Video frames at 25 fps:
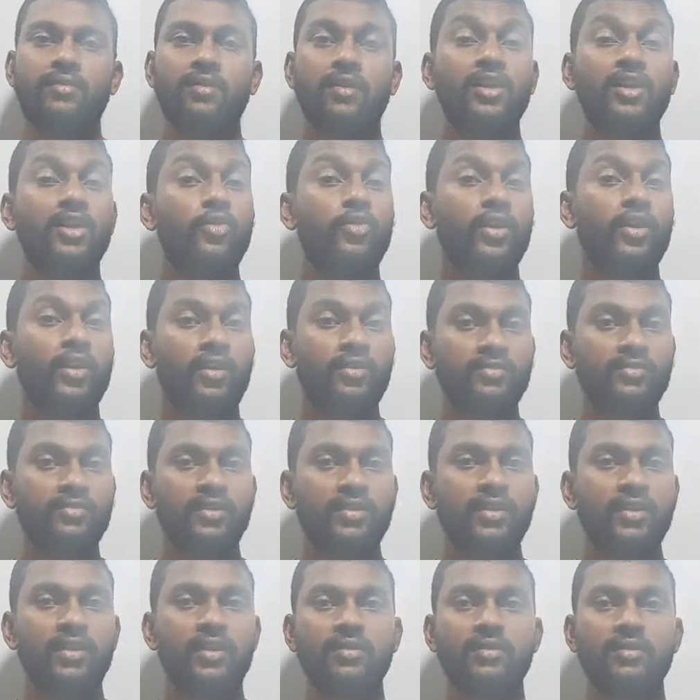You cannot
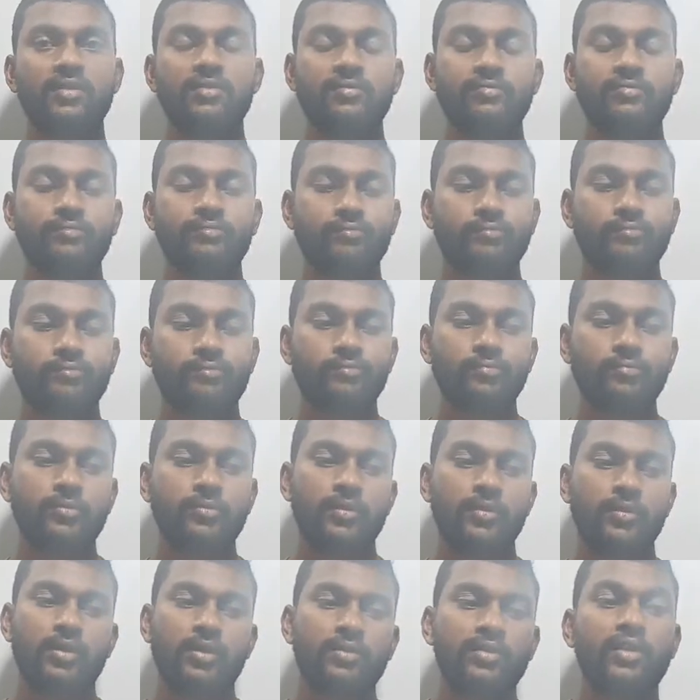say like this.
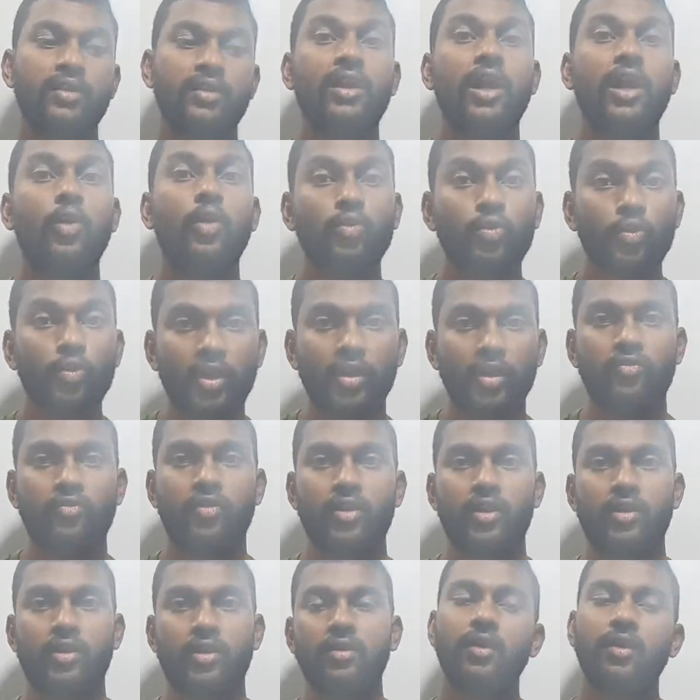Then how to
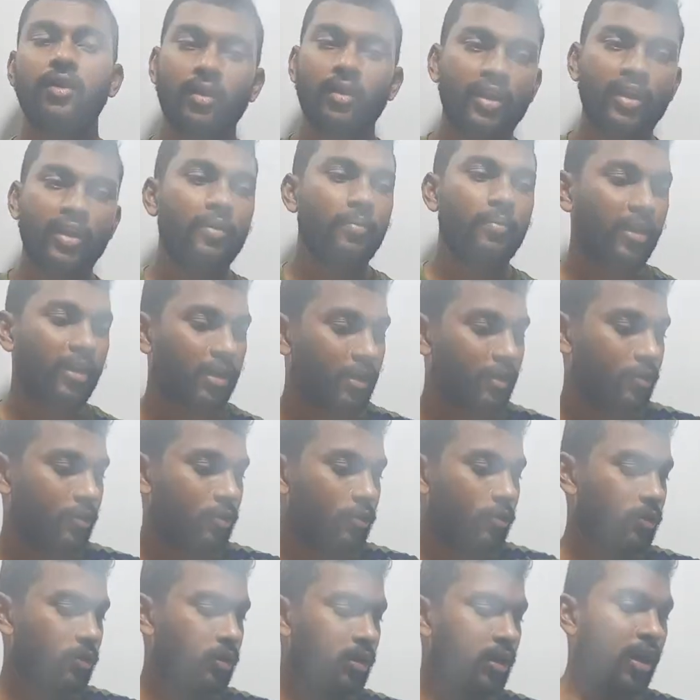define? Let me
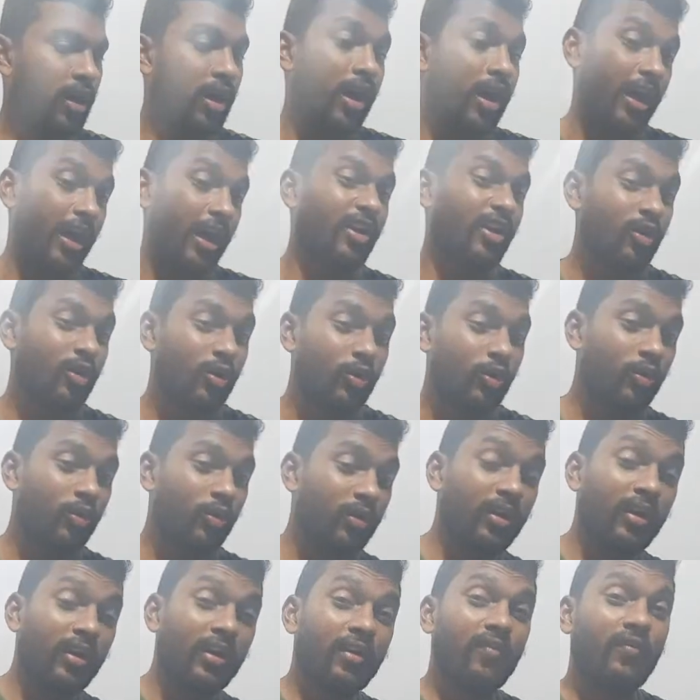conclude. I
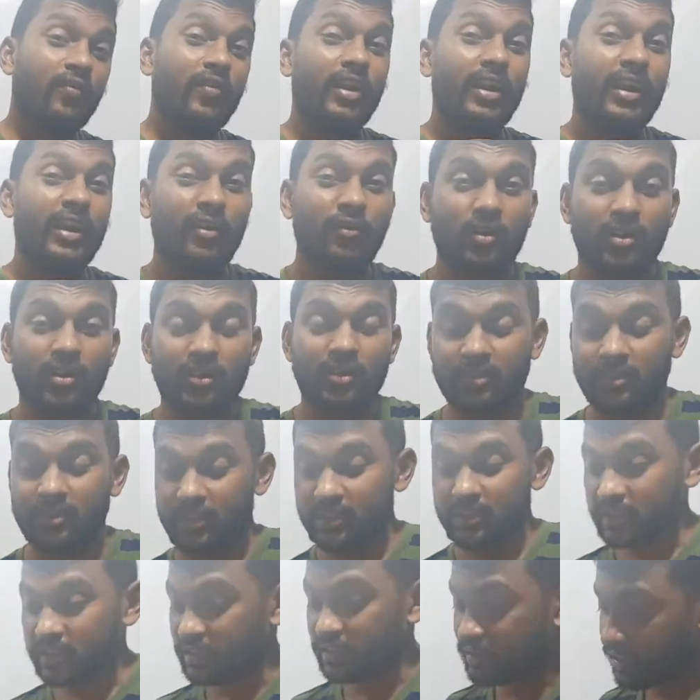know when I was
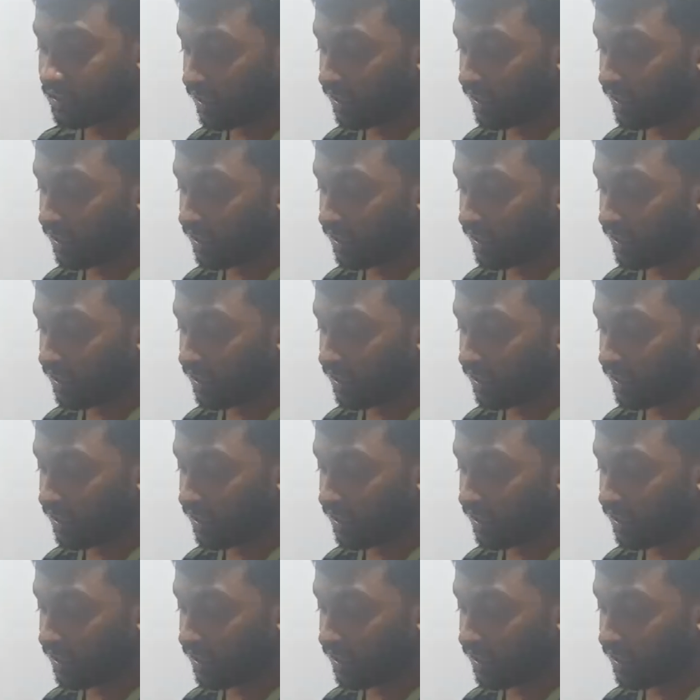discussing